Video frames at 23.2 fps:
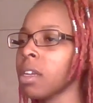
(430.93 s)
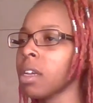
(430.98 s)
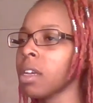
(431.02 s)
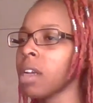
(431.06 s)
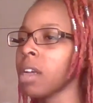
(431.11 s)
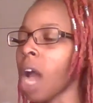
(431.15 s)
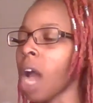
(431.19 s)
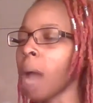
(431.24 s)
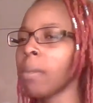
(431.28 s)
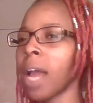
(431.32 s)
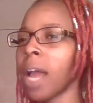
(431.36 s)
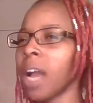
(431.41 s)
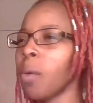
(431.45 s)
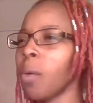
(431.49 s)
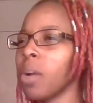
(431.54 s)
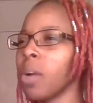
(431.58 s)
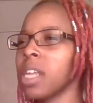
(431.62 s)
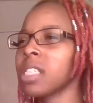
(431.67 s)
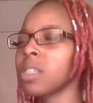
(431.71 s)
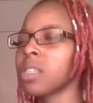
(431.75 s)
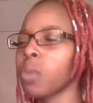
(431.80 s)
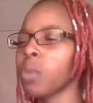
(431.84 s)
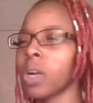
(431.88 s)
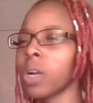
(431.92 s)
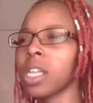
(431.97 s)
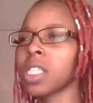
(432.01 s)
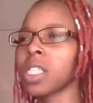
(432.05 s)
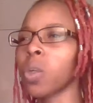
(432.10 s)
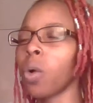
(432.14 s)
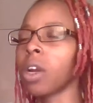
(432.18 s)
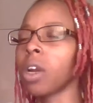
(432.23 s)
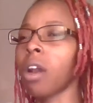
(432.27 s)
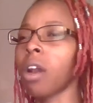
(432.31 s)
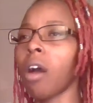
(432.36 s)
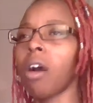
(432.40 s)
like, what is
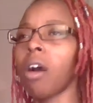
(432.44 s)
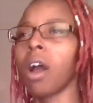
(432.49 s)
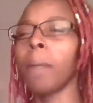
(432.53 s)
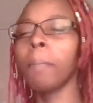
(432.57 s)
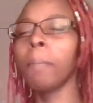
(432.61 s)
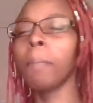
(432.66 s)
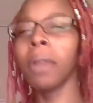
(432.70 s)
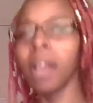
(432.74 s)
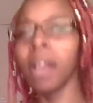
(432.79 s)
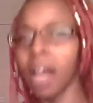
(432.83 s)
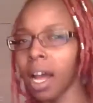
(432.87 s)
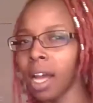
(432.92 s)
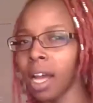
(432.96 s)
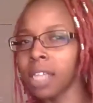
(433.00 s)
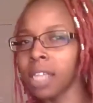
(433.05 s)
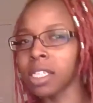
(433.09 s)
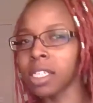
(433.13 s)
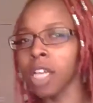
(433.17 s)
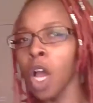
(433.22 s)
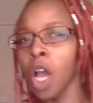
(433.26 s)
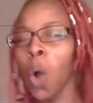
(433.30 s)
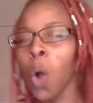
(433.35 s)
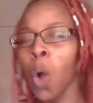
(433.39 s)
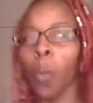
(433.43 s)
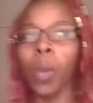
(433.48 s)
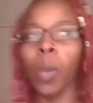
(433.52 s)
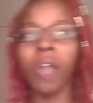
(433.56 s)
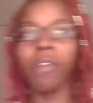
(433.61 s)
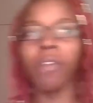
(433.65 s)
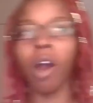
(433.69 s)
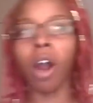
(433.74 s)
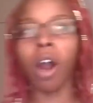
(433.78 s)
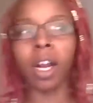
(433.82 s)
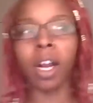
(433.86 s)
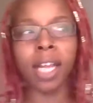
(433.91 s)
going on? Plus, I've
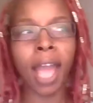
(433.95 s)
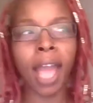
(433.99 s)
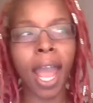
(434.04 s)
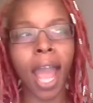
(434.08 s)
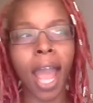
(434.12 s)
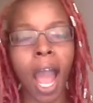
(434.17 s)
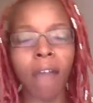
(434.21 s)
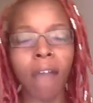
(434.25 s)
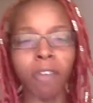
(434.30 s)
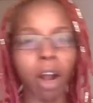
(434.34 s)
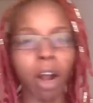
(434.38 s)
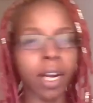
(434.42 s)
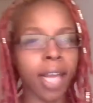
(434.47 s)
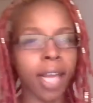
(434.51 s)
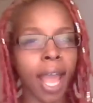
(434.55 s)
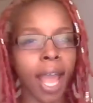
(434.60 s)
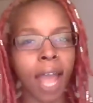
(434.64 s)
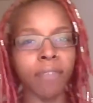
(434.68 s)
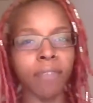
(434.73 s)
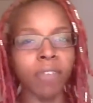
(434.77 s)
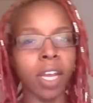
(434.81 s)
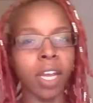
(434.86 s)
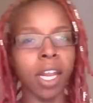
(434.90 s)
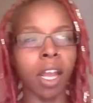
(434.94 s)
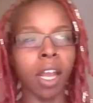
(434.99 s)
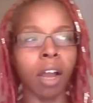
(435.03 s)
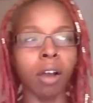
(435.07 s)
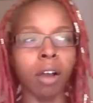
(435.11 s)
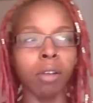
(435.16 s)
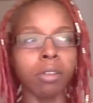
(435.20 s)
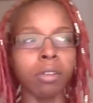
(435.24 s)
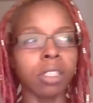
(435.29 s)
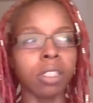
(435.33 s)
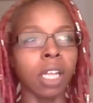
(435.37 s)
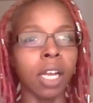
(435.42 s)
already had
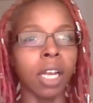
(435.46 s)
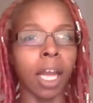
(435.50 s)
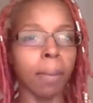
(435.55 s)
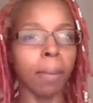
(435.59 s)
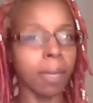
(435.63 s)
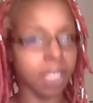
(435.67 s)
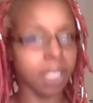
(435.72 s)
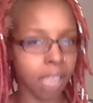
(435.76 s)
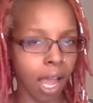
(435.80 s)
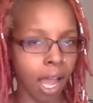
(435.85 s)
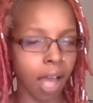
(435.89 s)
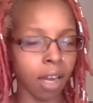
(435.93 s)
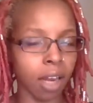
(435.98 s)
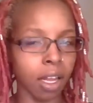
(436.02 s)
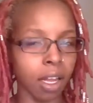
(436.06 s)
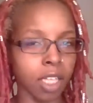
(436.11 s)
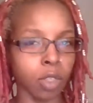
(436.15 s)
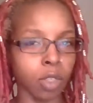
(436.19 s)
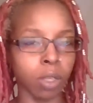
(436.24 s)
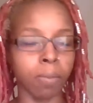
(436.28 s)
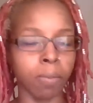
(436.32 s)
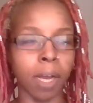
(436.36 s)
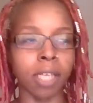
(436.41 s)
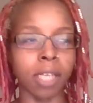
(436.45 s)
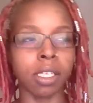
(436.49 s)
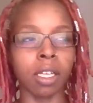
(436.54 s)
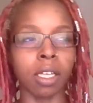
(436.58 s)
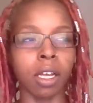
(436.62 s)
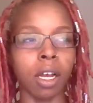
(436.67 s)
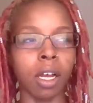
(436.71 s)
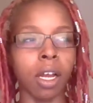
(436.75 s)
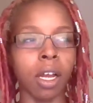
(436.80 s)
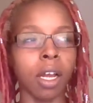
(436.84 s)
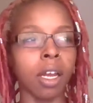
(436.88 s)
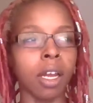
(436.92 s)
videos, the lemon challenge with my
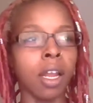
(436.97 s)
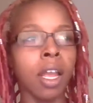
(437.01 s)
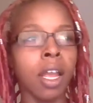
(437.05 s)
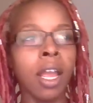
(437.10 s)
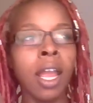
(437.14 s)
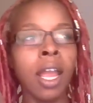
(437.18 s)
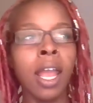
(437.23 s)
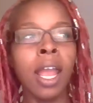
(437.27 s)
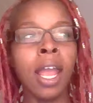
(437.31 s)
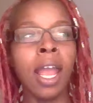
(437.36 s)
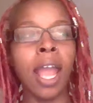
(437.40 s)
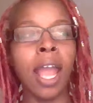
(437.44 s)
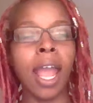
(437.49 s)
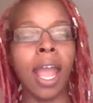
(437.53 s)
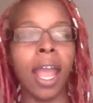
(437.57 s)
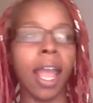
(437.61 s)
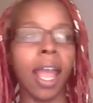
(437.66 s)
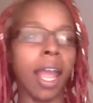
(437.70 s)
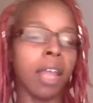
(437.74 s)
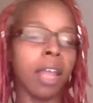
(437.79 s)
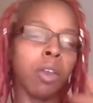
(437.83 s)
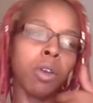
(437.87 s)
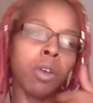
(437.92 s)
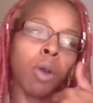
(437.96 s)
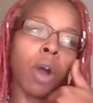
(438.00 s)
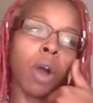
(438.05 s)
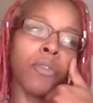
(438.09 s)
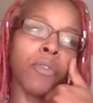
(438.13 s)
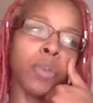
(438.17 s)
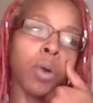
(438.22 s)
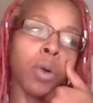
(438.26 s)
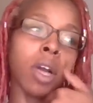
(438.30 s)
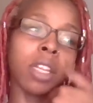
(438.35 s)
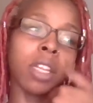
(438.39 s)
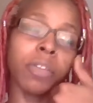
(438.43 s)
son, and a
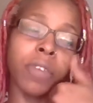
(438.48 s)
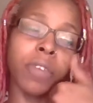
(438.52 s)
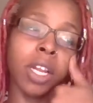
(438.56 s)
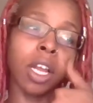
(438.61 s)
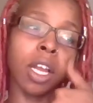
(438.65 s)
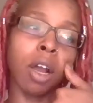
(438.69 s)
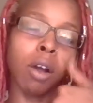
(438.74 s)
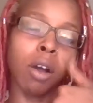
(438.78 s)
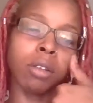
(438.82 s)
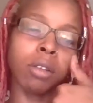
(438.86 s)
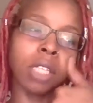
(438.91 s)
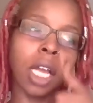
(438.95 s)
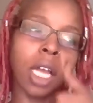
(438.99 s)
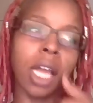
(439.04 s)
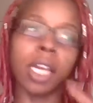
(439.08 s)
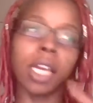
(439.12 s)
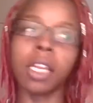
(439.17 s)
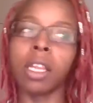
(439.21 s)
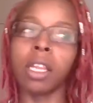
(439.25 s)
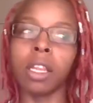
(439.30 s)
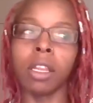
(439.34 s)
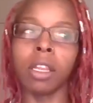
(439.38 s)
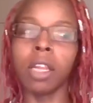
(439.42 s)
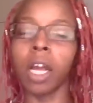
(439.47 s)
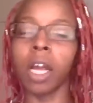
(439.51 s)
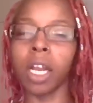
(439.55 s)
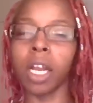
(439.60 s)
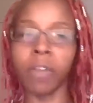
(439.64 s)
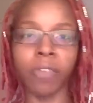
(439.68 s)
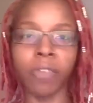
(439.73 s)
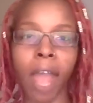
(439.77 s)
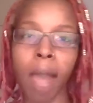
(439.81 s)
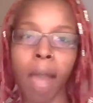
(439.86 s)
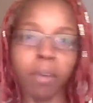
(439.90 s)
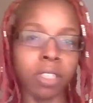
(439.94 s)
few other videos, and none
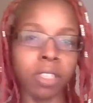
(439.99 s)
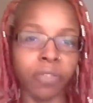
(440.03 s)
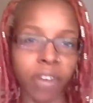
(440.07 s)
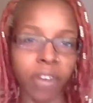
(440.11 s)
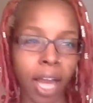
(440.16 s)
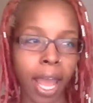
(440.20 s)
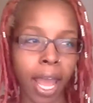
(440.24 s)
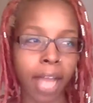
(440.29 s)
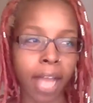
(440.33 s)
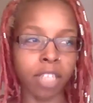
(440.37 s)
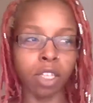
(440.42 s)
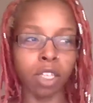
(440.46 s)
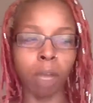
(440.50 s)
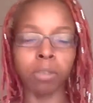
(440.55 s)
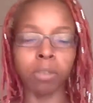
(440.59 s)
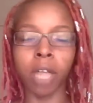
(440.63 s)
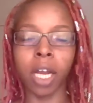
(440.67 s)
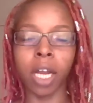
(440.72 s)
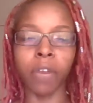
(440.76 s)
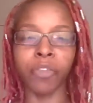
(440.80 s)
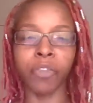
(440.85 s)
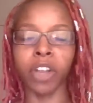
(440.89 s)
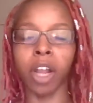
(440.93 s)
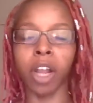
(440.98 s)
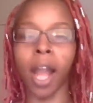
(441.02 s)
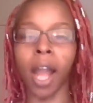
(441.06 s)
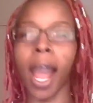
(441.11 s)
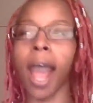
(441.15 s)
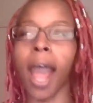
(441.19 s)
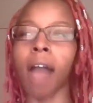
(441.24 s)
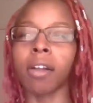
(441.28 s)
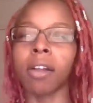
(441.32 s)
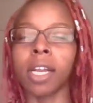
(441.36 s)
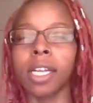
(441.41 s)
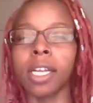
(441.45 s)
of that was flagged. So I'm trying to figure out
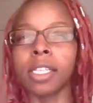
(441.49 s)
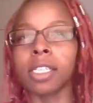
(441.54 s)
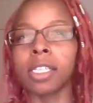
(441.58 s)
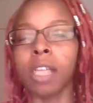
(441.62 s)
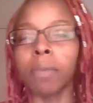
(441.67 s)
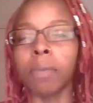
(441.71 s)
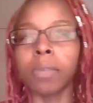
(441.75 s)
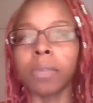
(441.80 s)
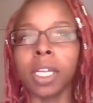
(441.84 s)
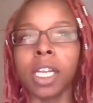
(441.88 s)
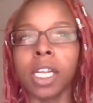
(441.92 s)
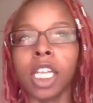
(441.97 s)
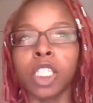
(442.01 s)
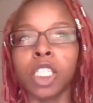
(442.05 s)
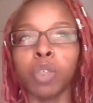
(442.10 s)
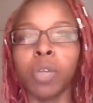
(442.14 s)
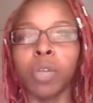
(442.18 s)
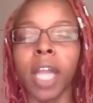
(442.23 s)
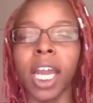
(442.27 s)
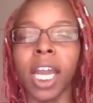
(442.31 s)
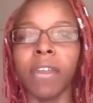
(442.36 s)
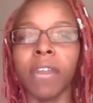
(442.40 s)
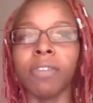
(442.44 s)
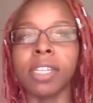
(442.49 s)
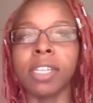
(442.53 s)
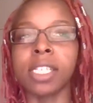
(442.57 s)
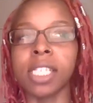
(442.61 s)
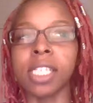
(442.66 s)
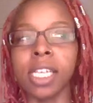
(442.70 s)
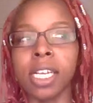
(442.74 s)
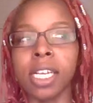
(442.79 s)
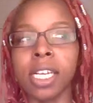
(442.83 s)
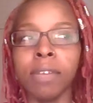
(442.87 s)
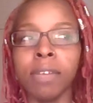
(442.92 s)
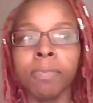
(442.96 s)
how can something that you can't even
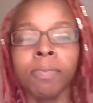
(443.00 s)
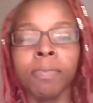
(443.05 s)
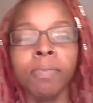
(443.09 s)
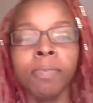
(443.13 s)
see